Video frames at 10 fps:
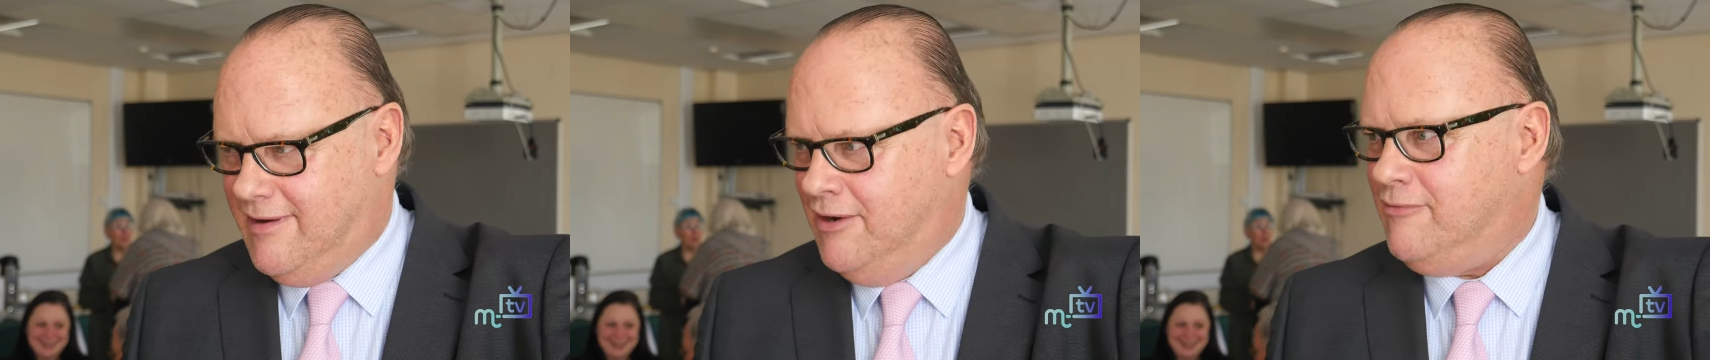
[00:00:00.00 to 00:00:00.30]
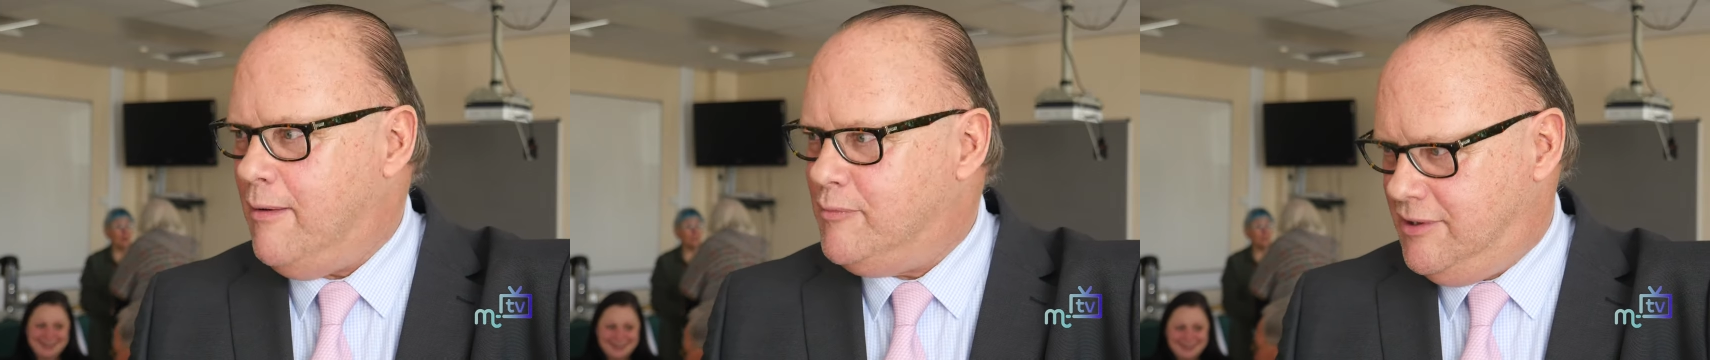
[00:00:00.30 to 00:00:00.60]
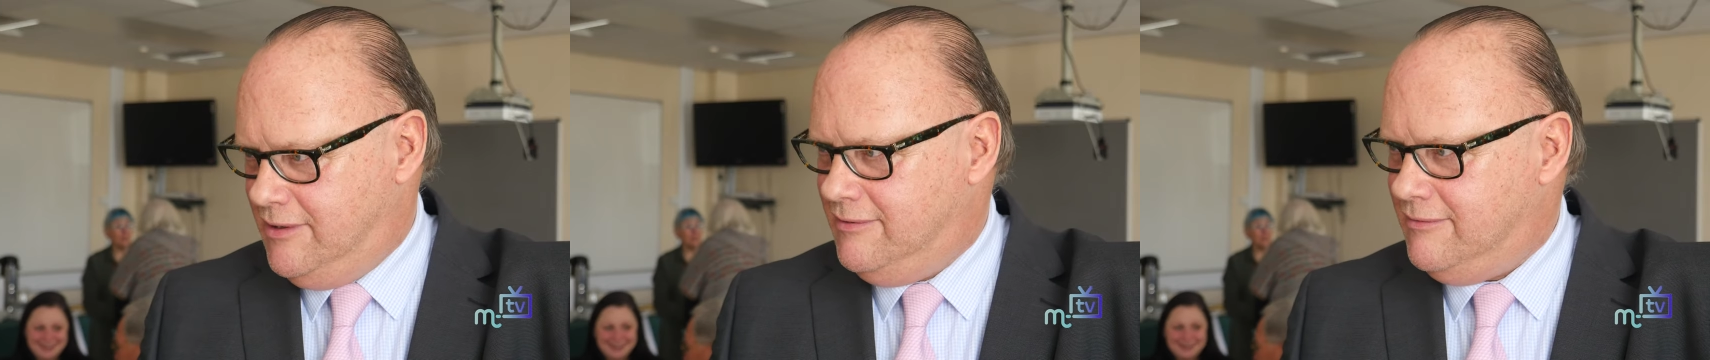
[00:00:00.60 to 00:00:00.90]
Speaker 1: in
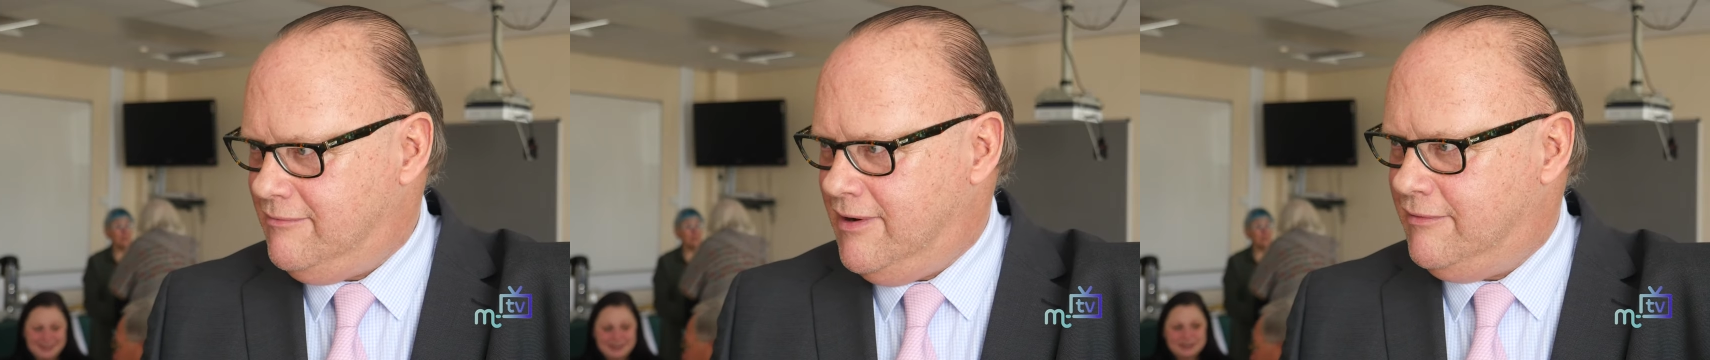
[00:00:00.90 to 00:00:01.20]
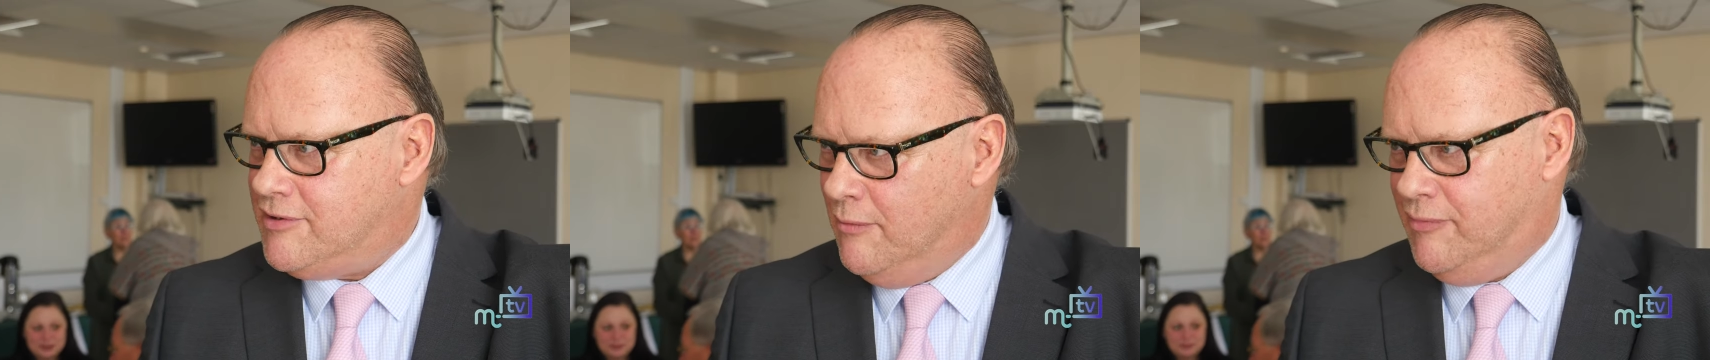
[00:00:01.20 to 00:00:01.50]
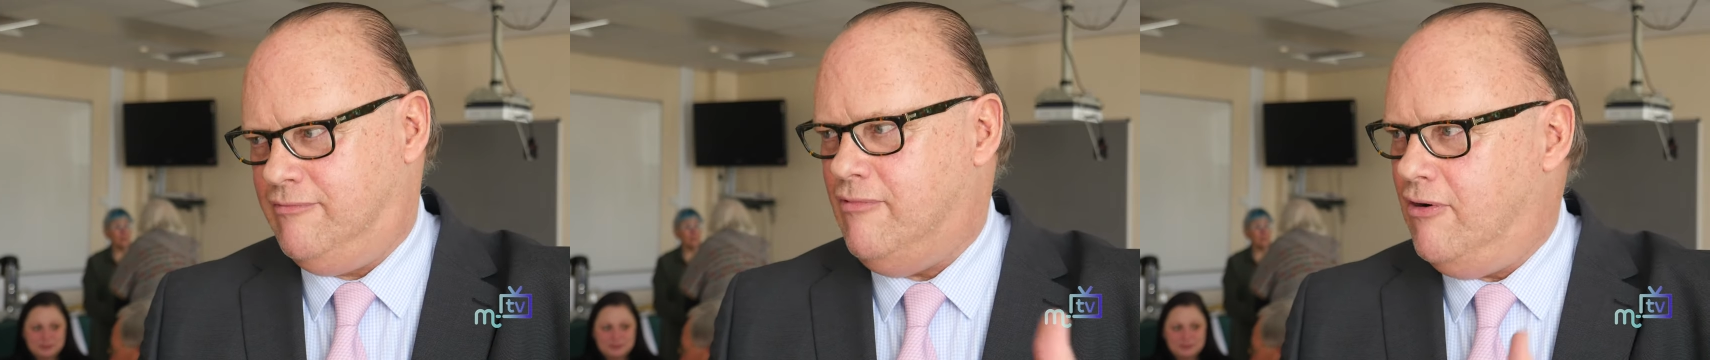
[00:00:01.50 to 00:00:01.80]
Ramsey, when there is
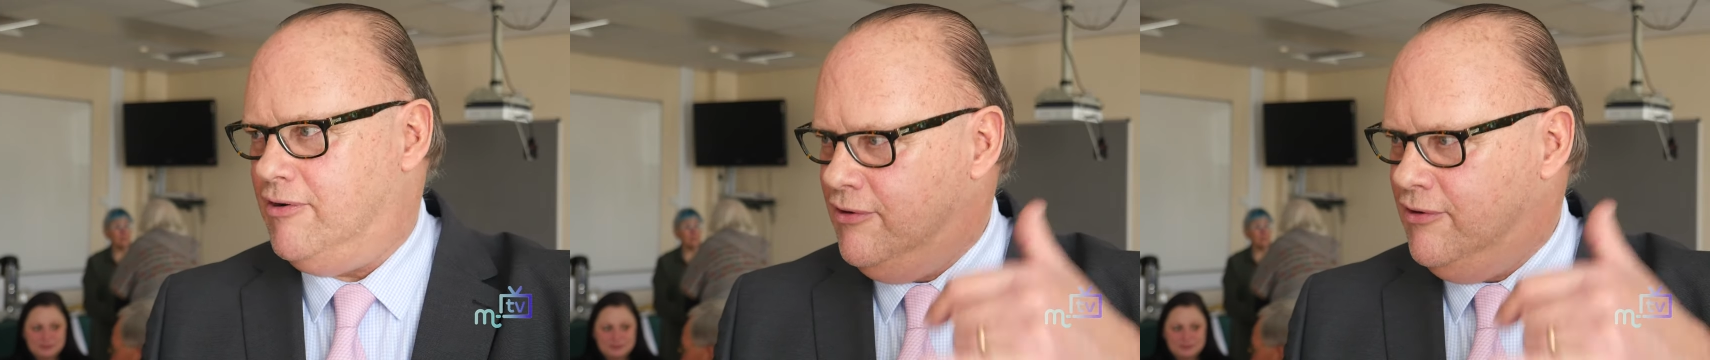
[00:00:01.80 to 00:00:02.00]
something wrong.